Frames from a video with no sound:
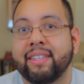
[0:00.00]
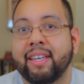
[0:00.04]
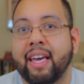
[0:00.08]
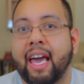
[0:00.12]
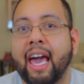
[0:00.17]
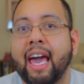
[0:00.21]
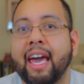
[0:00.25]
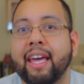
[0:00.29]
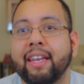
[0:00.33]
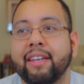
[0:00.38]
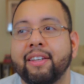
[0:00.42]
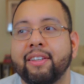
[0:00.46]

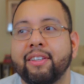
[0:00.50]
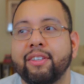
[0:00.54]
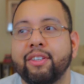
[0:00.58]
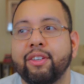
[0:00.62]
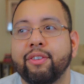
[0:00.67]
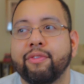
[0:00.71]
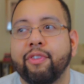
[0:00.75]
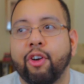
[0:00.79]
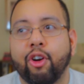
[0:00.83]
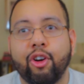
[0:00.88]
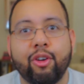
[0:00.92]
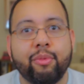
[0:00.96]
And
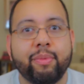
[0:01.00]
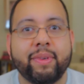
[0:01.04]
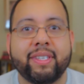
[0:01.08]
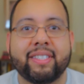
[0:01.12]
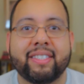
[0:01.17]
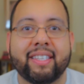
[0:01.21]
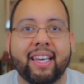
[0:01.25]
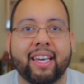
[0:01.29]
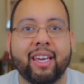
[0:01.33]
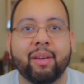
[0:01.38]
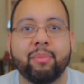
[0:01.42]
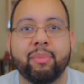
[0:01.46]
you've heard me
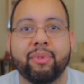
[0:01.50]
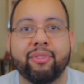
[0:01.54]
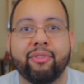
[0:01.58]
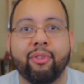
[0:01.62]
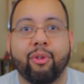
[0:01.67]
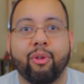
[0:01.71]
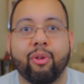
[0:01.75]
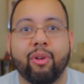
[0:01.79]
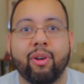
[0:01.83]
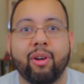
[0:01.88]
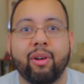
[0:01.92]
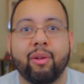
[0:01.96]
say it
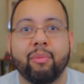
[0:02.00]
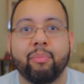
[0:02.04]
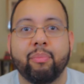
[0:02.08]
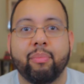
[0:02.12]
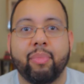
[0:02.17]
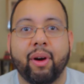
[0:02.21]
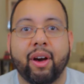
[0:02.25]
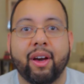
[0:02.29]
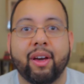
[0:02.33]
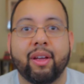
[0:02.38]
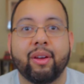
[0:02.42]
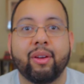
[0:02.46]
before,
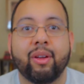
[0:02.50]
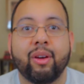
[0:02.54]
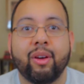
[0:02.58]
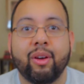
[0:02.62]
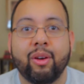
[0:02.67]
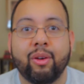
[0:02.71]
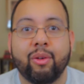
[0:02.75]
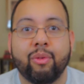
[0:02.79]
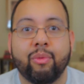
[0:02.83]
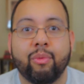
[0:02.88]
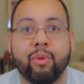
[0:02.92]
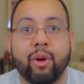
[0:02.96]
but
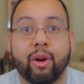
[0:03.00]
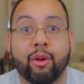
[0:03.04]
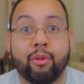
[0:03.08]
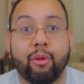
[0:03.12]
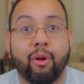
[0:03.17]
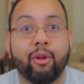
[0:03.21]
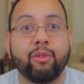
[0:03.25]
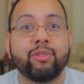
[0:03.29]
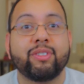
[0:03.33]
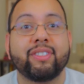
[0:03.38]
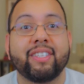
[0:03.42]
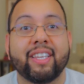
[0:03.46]
what
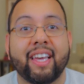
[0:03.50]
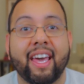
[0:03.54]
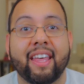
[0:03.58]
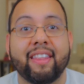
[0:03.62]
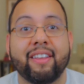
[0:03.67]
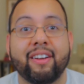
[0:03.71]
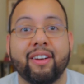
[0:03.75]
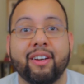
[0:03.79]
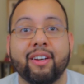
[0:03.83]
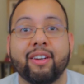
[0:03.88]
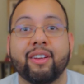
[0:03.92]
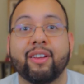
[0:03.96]
grows
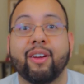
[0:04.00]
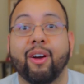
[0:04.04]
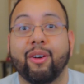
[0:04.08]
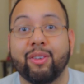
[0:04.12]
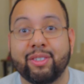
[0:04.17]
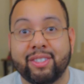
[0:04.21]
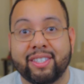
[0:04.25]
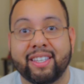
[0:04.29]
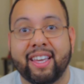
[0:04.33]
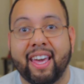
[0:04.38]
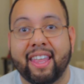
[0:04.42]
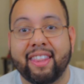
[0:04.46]
together
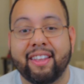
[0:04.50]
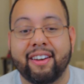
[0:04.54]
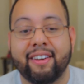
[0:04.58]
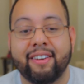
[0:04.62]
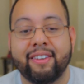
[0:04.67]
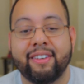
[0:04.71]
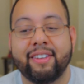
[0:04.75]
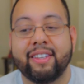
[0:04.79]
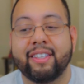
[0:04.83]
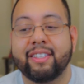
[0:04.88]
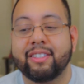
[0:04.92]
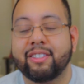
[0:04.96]
goes together.
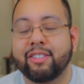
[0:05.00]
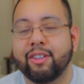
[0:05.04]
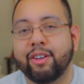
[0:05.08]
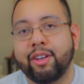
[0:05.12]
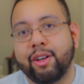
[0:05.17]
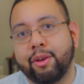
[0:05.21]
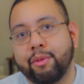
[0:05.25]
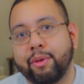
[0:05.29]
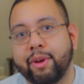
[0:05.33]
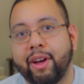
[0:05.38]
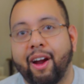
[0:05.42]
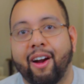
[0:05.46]
And so
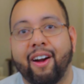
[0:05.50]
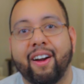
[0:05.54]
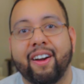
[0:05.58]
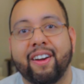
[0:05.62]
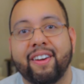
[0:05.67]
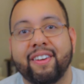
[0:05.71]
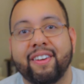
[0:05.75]
here we are.